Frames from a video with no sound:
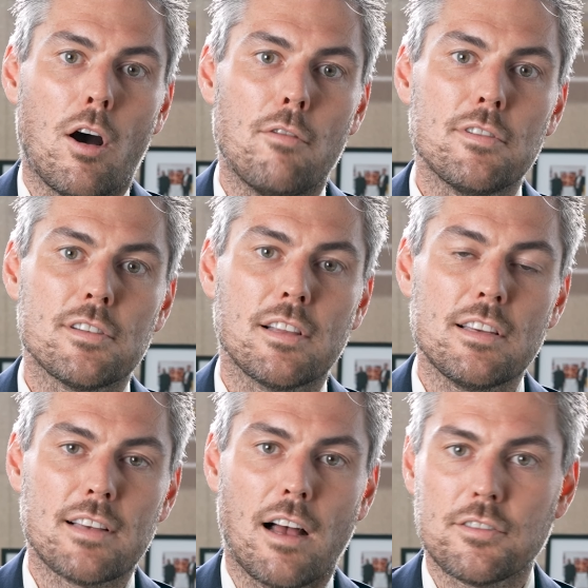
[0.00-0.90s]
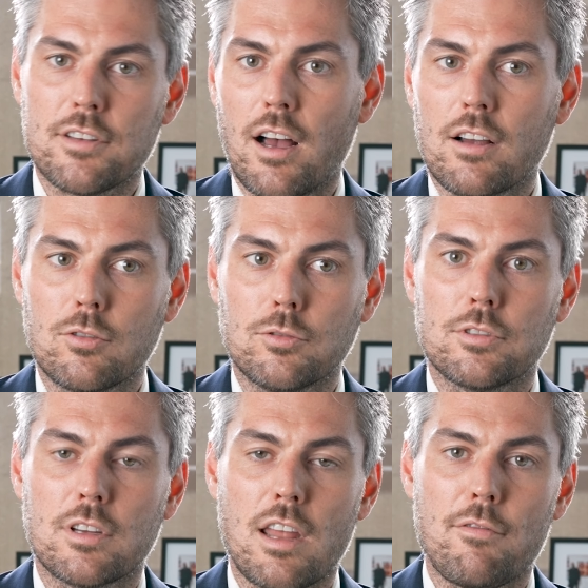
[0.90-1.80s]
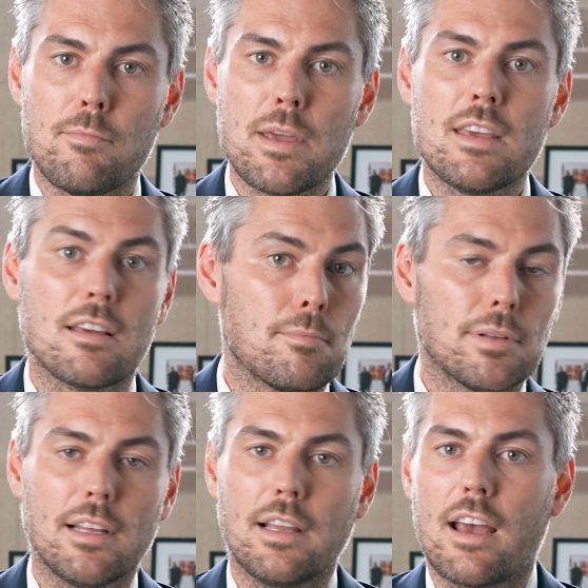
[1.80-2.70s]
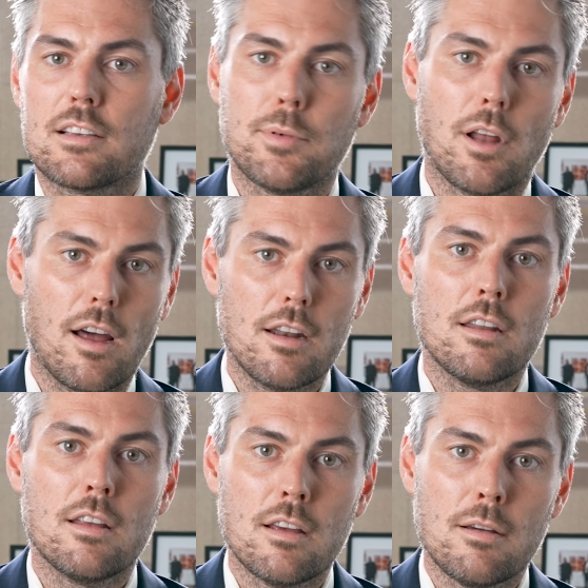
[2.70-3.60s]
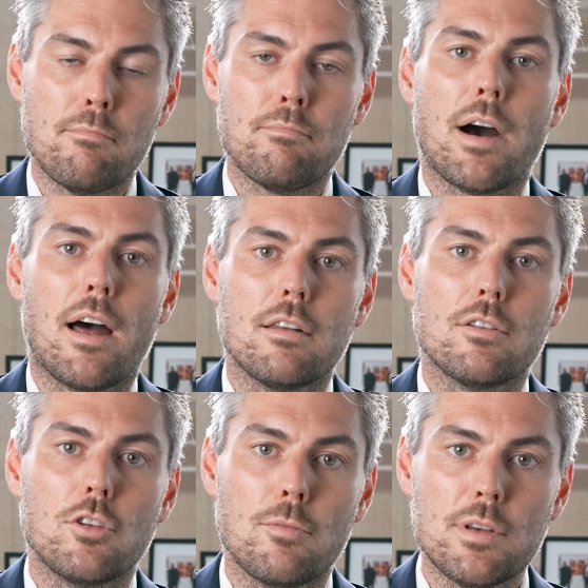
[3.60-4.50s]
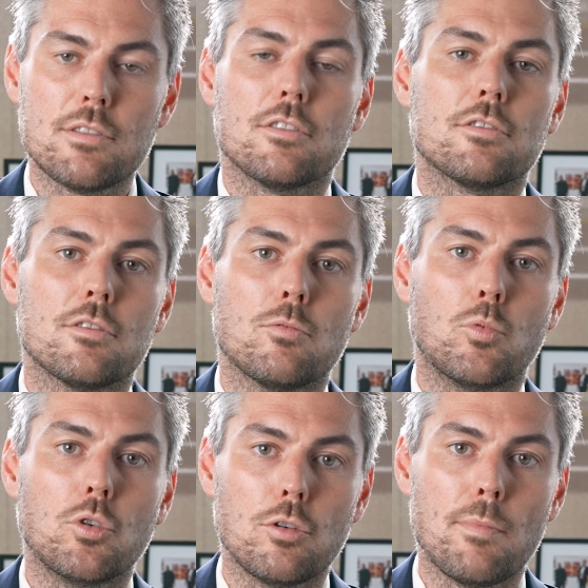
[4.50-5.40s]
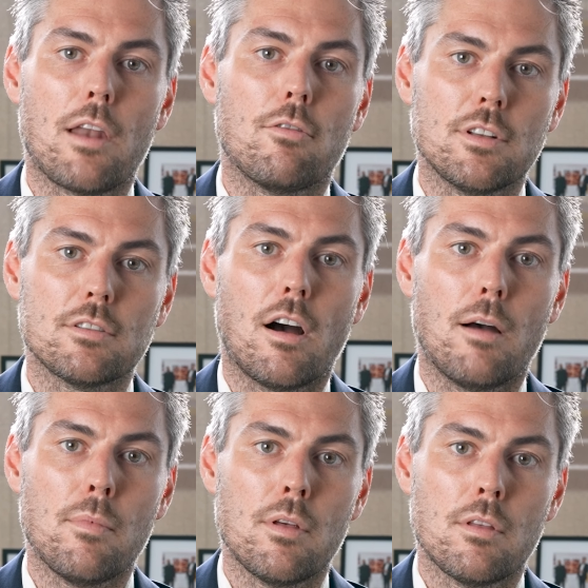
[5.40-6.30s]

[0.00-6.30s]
Obviously, sales cycles can never be completely expedited, but your business will do better in time.